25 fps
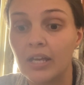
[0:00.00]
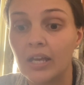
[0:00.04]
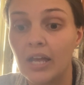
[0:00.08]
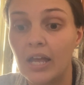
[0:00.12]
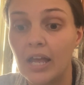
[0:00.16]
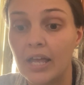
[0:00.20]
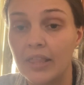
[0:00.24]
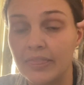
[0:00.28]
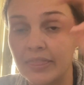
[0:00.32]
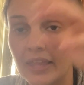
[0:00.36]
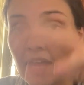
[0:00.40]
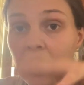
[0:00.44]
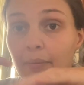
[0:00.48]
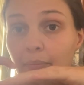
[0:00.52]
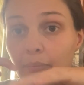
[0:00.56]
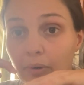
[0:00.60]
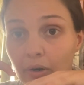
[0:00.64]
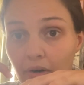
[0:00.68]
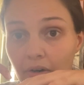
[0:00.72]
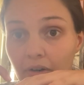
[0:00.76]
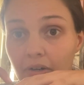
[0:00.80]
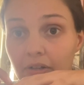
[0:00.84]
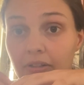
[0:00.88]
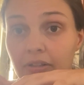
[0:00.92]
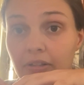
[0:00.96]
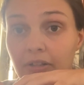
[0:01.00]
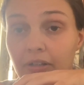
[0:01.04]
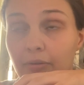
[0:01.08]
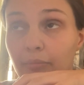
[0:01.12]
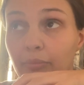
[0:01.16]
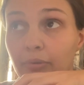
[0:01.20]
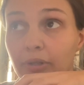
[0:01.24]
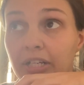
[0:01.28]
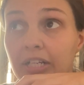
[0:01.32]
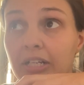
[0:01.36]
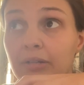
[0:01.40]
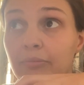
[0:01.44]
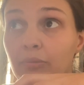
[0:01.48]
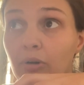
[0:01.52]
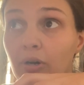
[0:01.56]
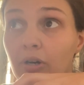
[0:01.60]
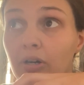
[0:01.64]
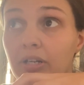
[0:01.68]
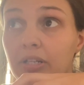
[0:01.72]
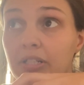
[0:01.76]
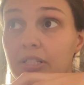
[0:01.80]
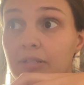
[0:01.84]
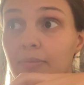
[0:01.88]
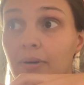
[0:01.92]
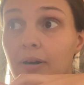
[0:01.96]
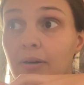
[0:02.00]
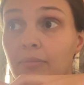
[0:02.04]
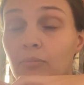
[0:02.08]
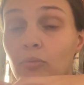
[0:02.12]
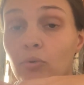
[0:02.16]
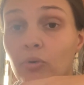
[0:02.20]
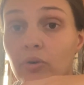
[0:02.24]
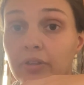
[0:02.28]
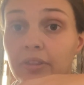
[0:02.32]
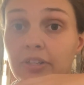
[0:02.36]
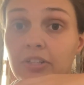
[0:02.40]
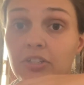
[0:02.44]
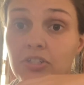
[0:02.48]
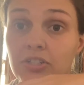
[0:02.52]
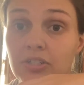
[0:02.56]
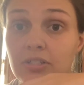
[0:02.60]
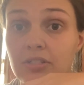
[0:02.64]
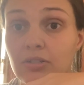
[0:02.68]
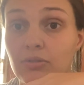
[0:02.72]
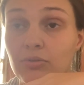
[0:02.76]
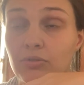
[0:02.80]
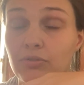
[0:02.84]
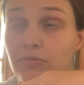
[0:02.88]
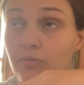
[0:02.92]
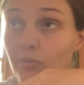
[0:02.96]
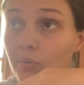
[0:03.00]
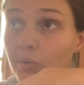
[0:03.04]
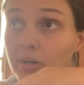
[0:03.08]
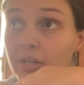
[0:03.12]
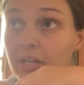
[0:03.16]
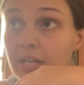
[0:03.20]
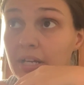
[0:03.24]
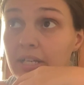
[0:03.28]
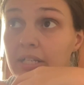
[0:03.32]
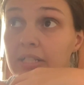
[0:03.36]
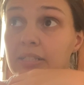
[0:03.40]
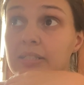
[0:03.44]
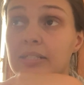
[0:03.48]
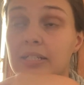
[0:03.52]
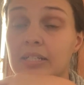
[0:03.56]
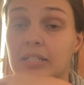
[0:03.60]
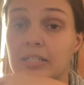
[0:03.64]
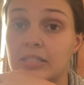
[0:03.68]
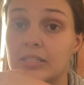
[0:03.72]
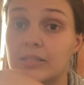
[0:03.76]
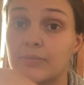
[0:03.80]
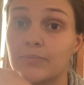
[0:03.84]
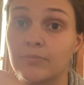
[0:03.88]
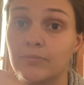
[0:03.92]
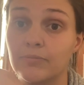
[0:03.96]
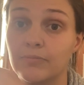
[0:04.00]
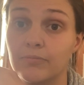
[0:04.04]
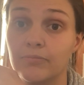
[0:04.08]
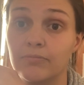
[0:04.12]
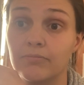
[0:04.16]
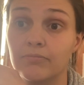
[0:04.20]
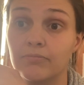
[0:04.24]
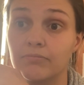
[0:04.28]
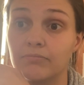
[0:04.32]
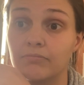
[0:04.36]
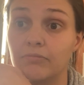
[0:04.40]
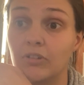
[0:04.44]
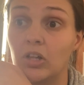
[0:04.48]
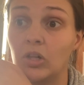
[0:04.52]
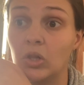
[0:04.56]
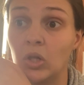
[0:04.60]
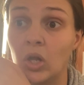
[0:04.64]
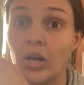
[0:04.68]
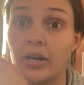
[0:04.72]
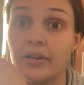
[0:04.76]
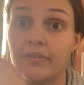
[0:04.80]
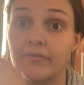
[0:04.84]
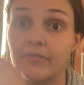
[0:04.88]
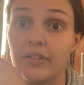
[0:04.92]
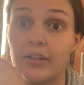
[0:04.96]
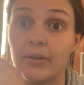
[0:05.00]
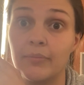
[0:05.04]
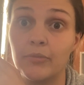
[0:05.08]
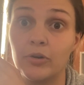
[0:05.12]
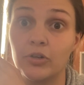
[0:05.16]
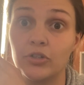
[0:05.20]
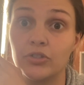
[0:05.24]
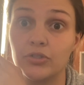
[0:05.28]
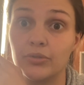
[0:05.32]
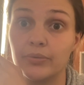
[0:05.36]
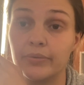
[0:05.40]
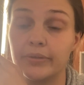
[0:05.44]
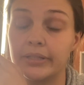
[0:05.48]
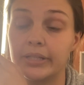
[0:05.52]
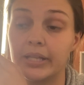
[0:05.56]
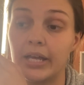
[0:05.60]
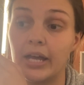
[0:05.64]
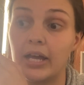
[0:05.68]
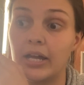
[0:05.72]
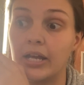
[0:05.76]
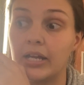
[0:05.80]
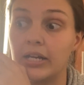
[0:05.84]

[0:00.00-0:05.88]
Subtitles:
And that part, the complaining part, is about more than just those 4 kids. Like, it's a lot of them are doing that.